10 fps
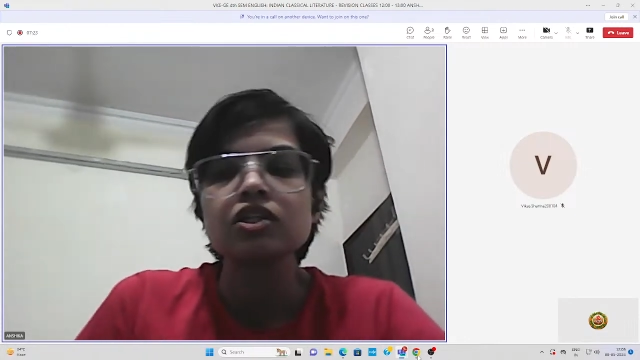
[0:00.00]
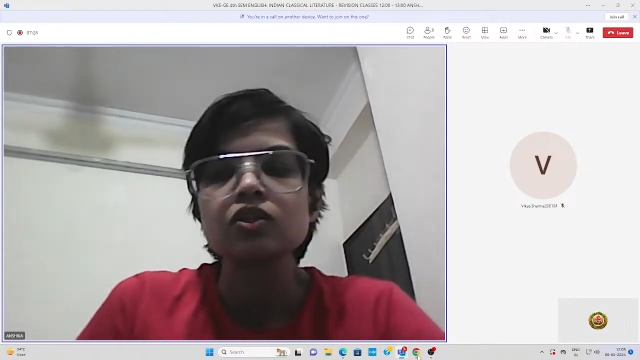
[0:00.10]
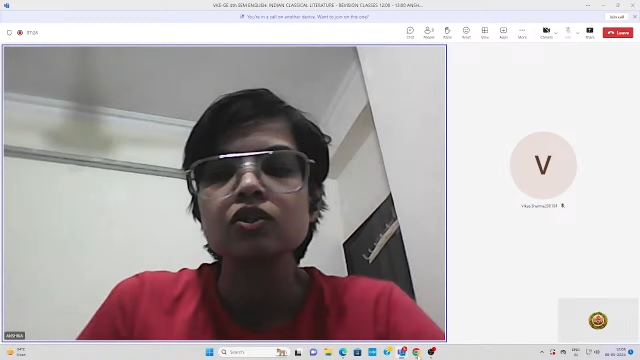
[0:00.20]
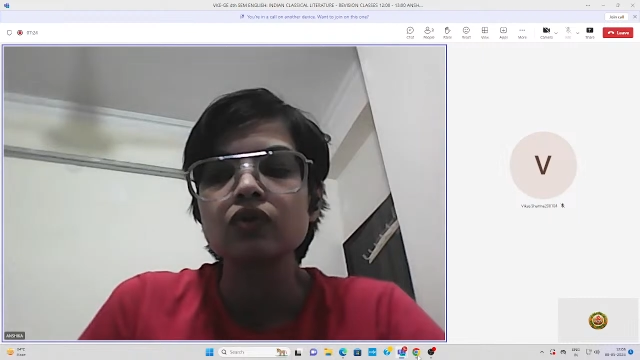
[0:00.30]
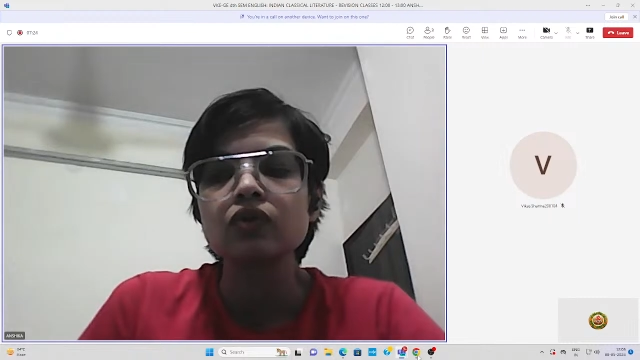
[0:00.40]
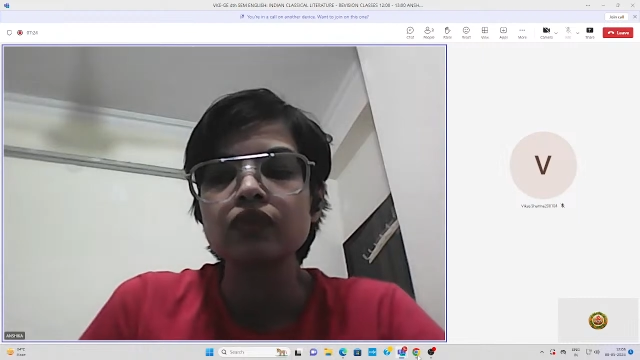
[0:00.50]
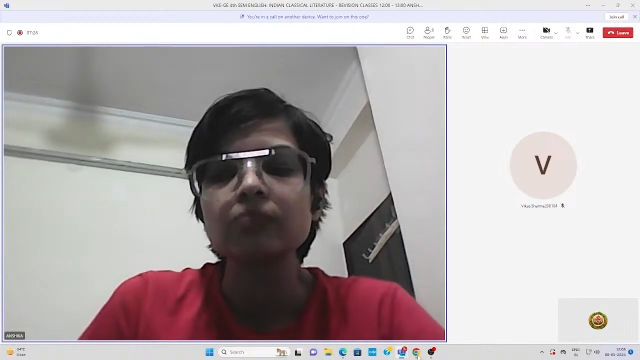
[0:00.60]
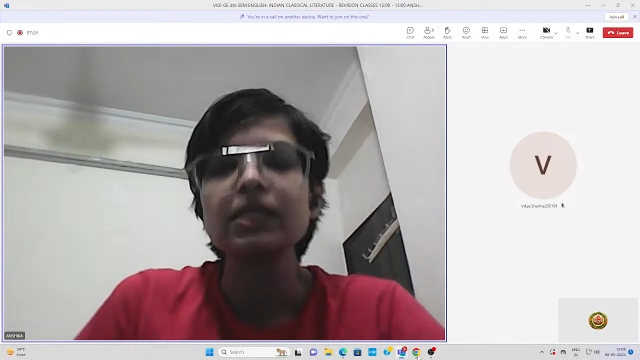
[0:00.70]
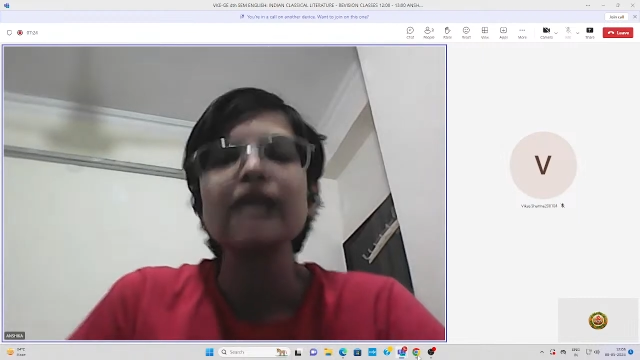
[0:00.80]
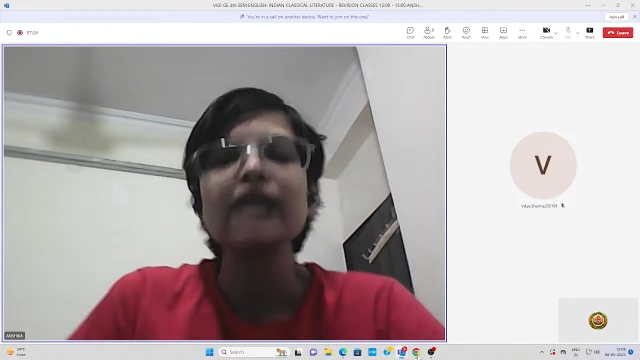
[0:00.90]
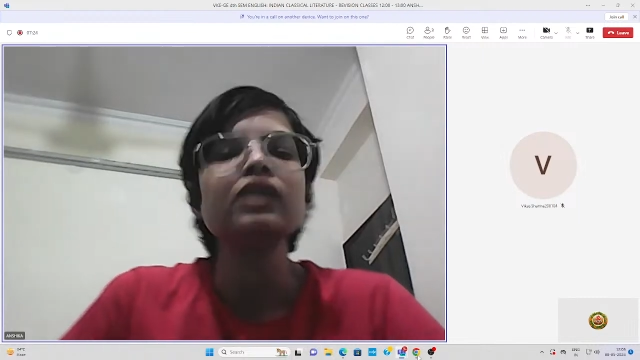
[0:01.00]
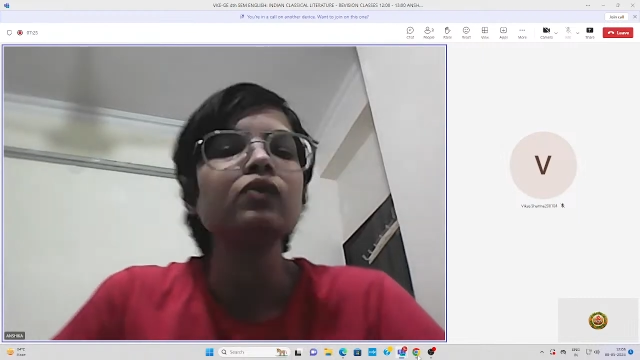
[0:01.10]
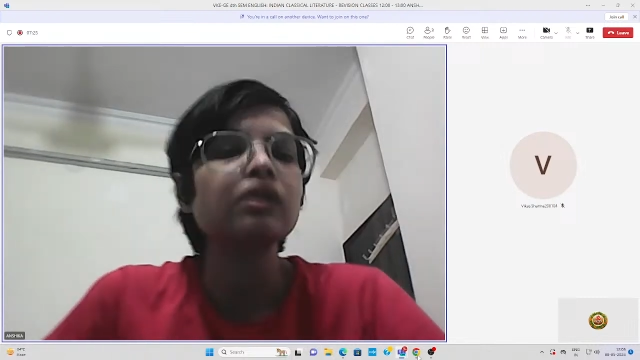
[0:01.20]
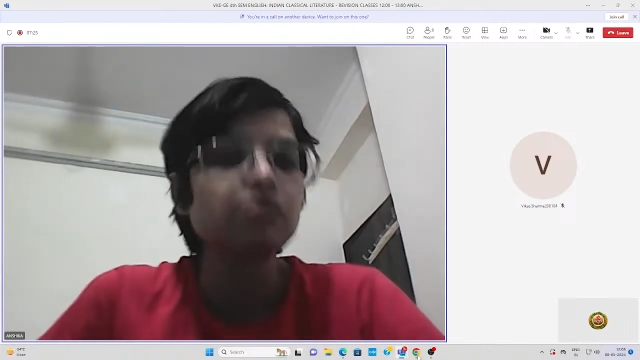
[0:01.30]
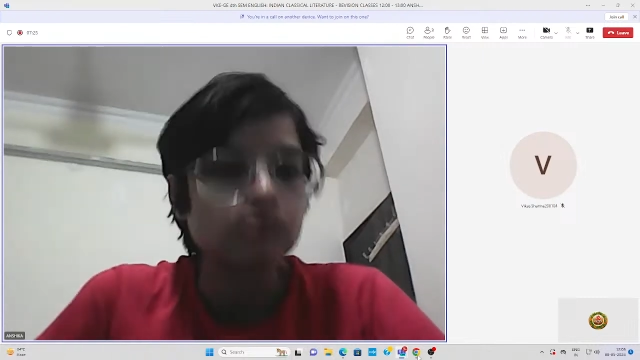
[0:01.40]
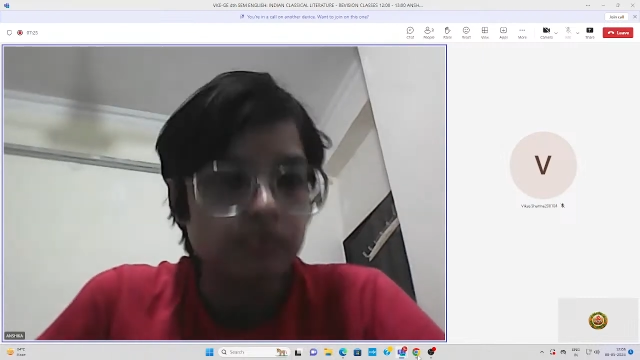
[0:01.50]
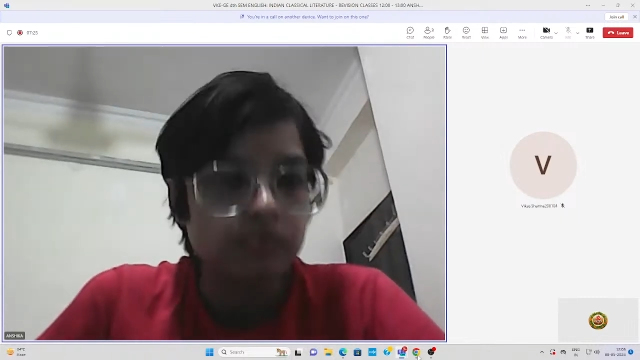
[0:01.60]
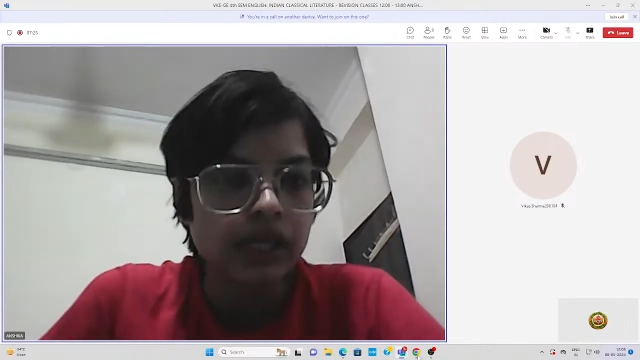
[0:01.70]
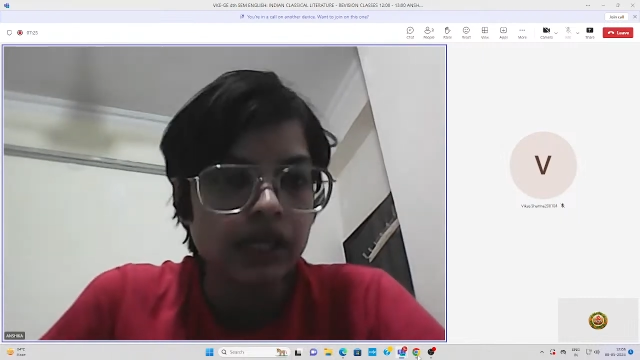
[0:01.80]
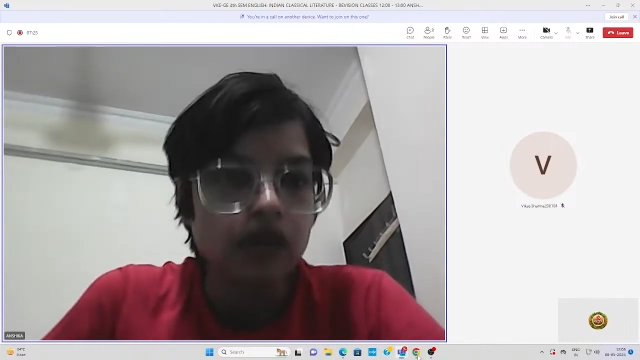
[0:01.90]
So from that you can
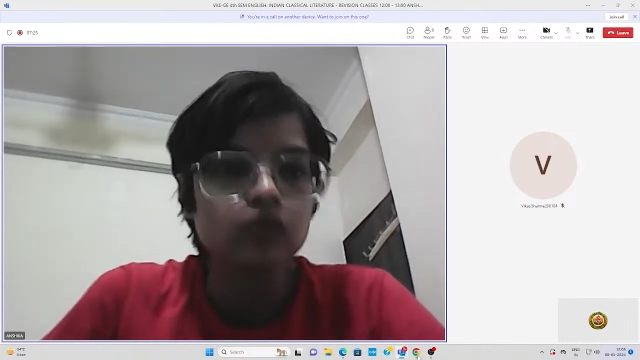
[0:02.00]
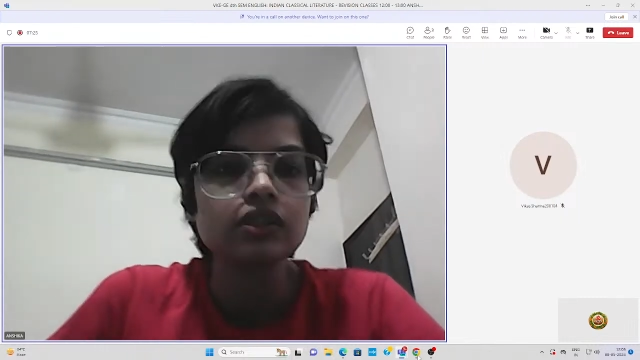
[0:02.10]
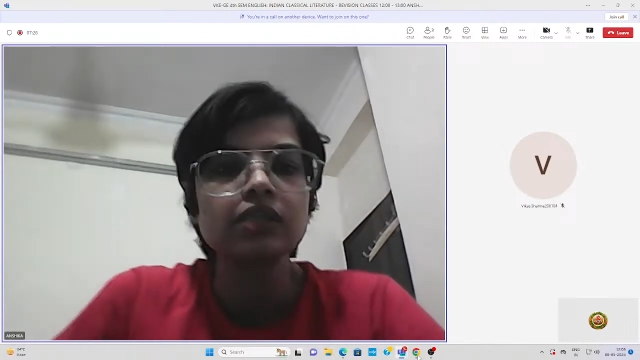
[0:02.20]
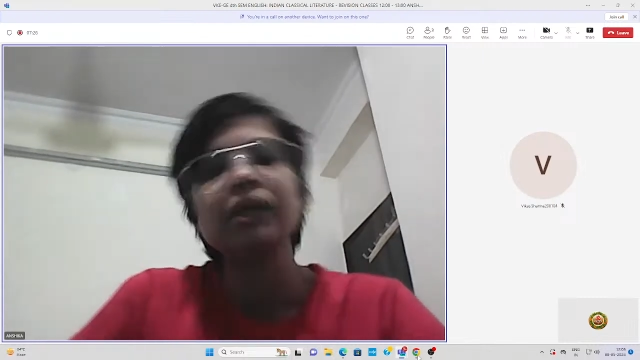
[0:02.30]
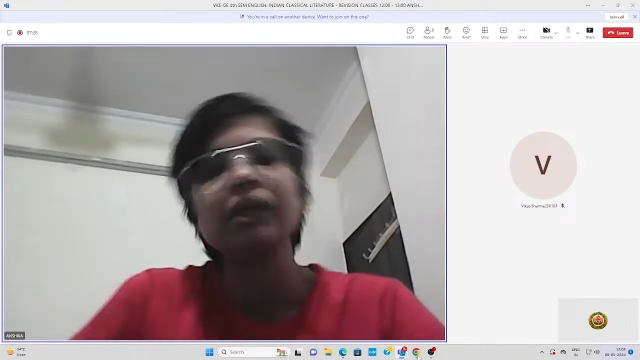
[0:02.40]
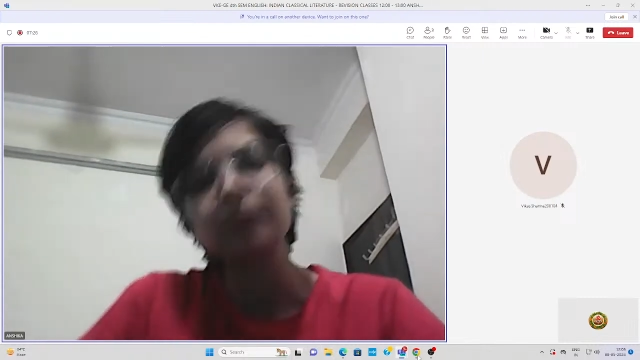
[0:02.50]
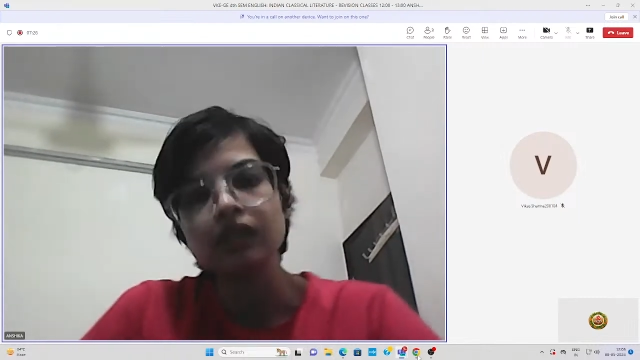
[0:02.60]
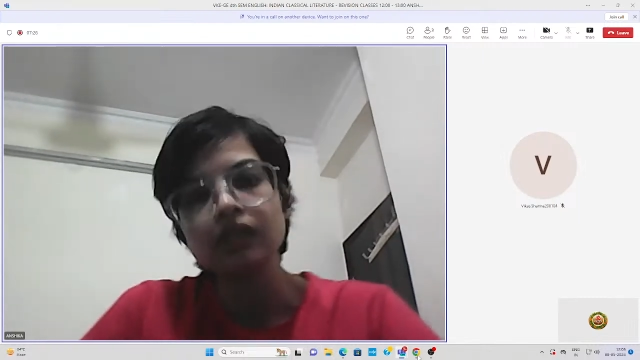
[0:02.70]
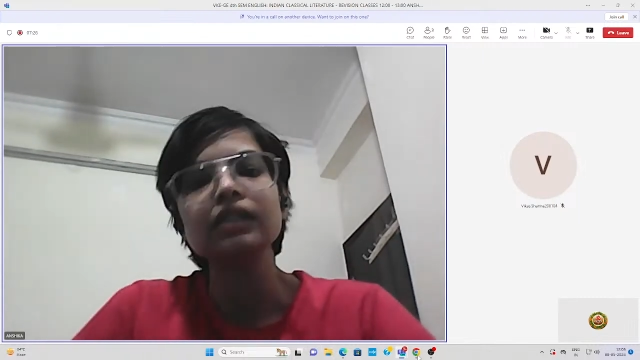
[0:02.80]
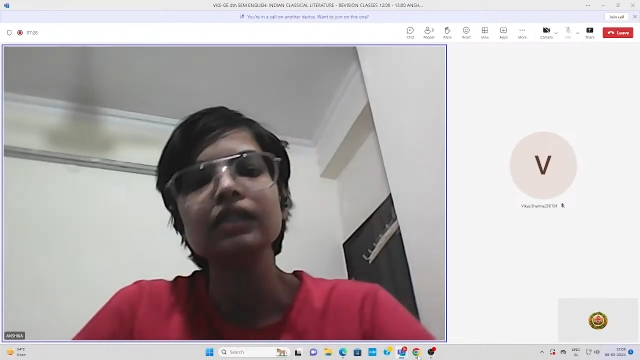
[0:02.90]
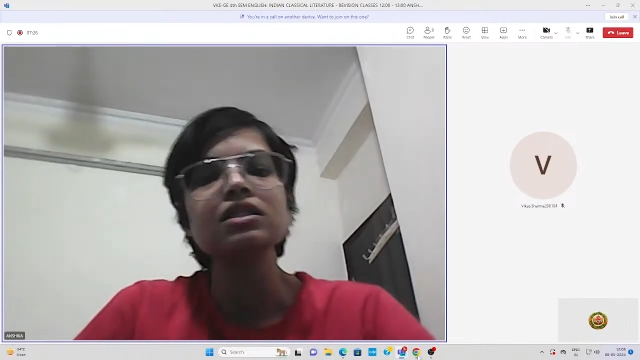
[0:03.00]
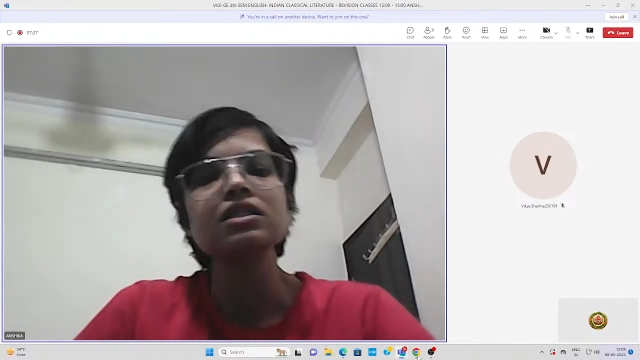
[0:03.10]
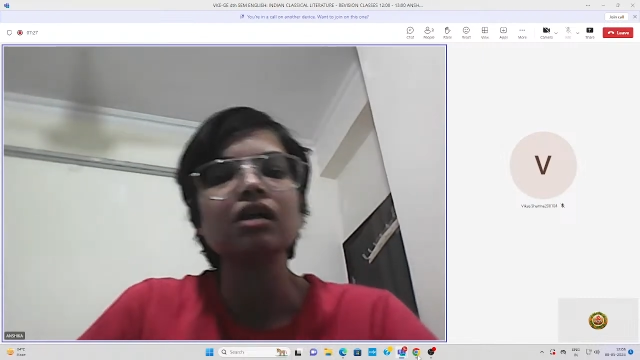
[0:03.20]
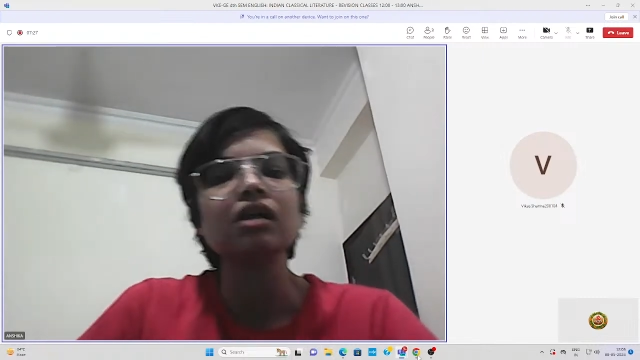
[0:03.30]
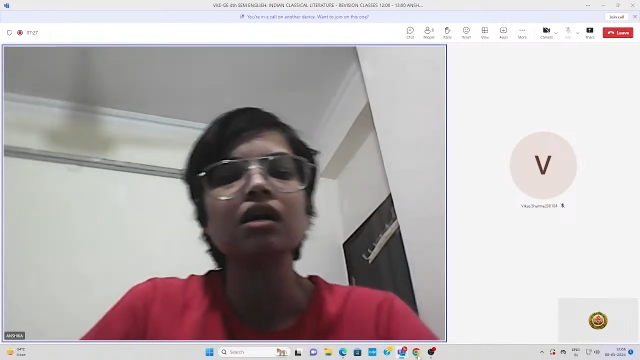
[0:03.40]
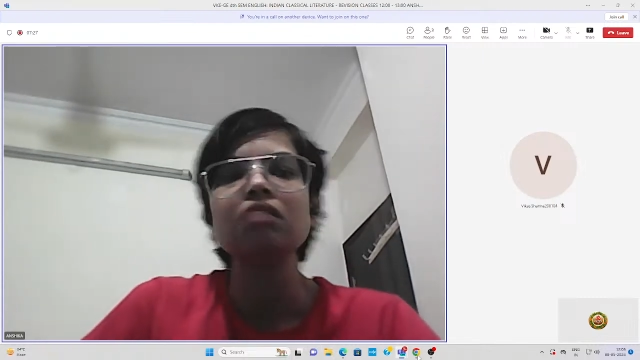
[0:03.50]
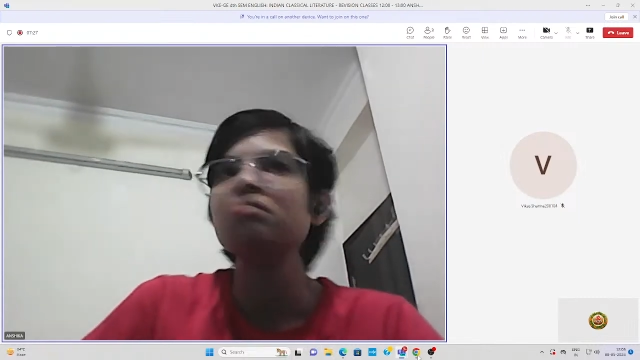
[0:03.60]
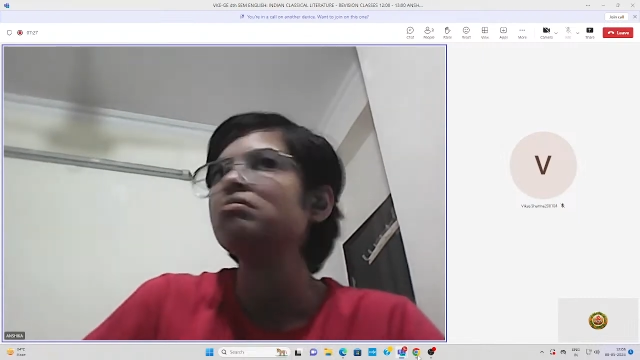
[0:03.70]
make out that maybe Kalidasa